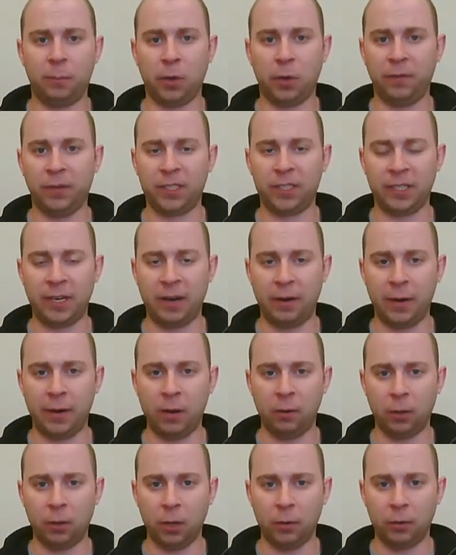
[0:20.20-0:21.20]
perfect
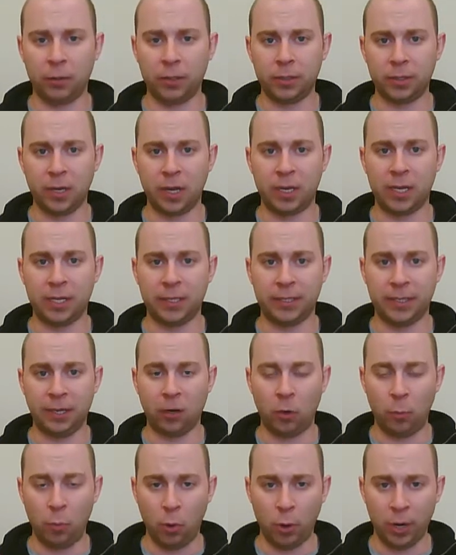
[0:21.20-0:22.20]
scenario loans,
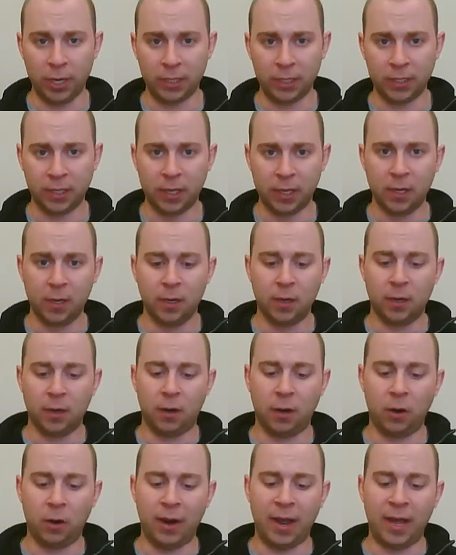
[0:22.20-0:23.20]
0 points,
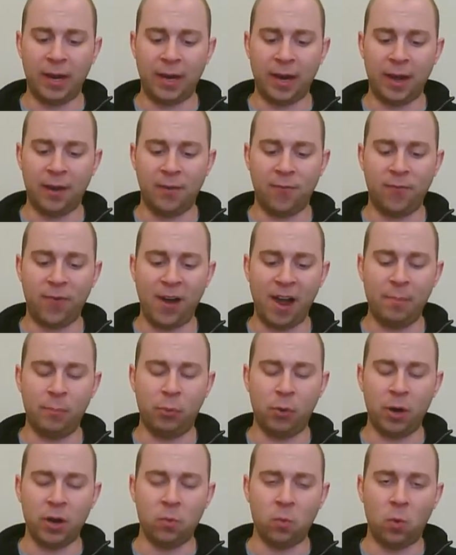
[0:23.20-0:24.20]
are at
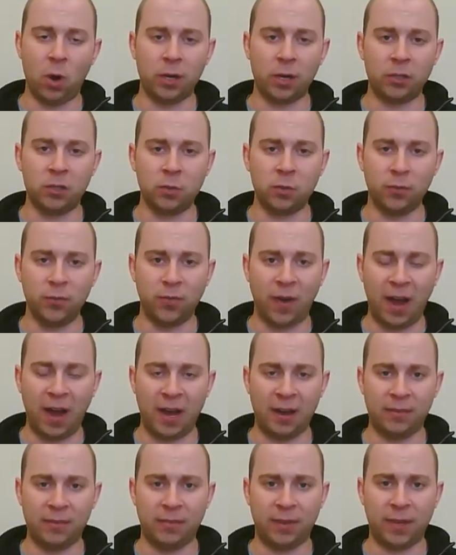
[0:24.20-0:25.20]

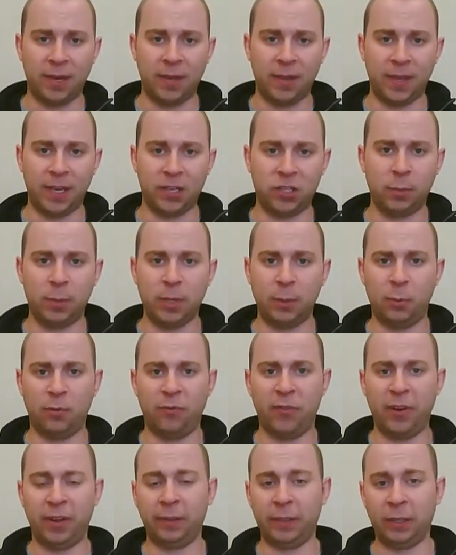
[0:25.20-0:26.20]
5.125. That should be the
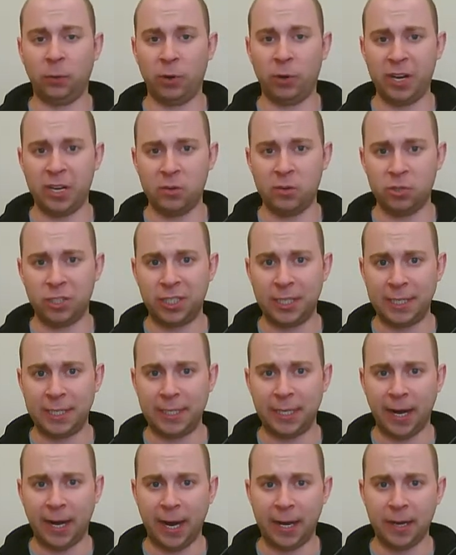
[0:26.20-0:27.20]
prevailing rate you see
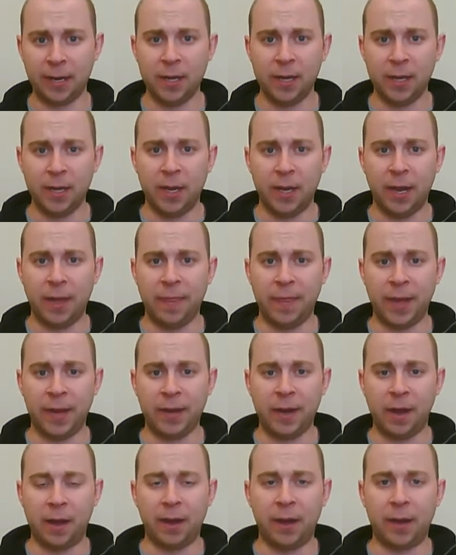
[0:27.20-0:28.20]
today. And
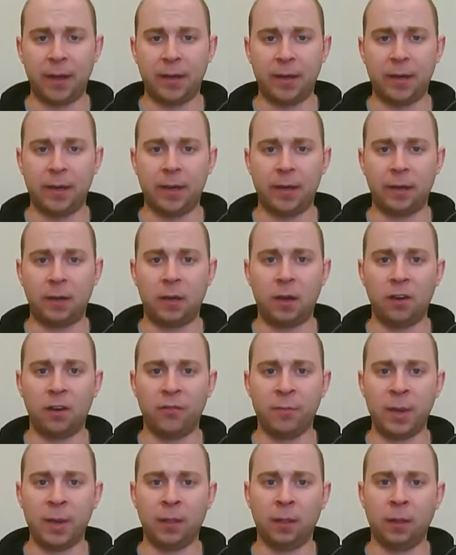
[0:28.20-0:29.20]
then on
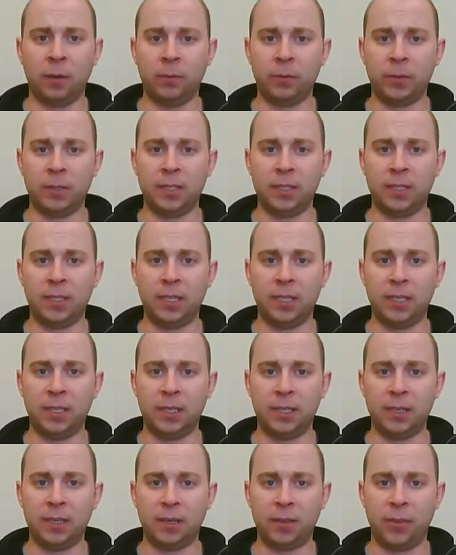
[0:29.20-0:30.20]
government loans,
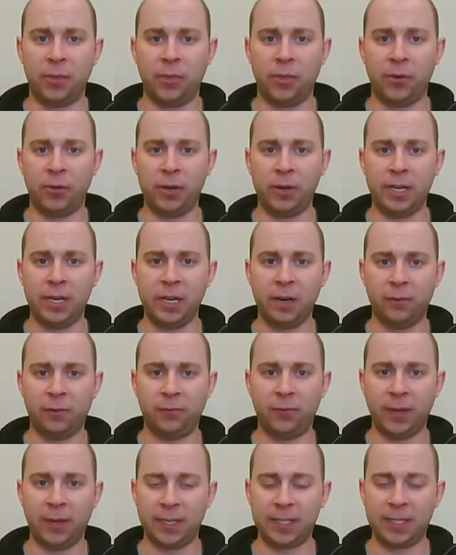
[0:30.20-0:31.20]
the 30-year
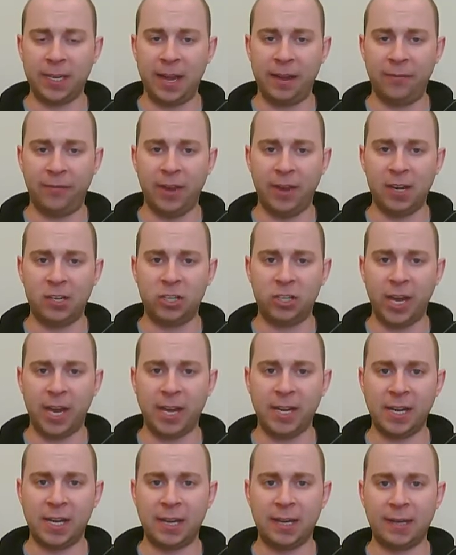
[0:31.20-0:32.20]
fixed
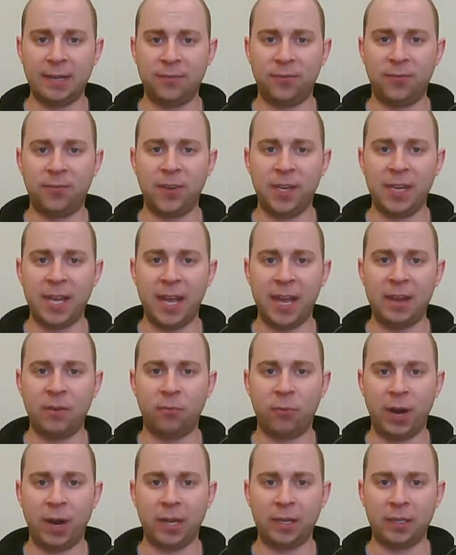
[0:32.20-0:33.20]
FHA and VA
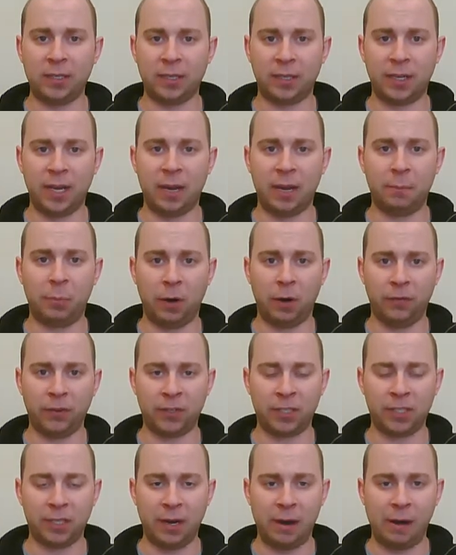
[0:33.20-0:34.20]
rates, again,
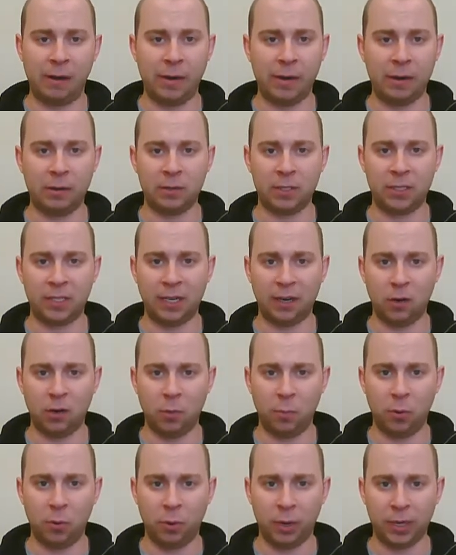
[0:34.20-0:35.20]
perfect scenarios,
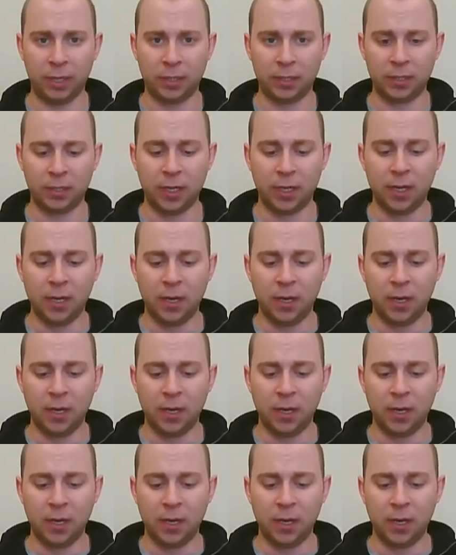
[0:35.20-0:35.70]
0 points,